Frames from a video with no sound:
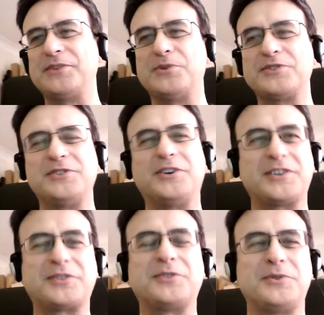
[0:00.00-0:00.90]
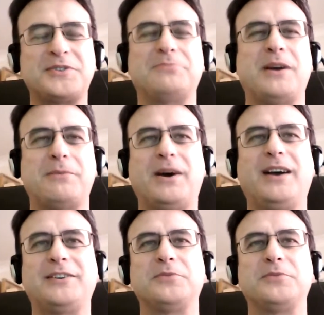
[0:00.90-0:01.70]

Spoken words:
It was not a thought in my mind.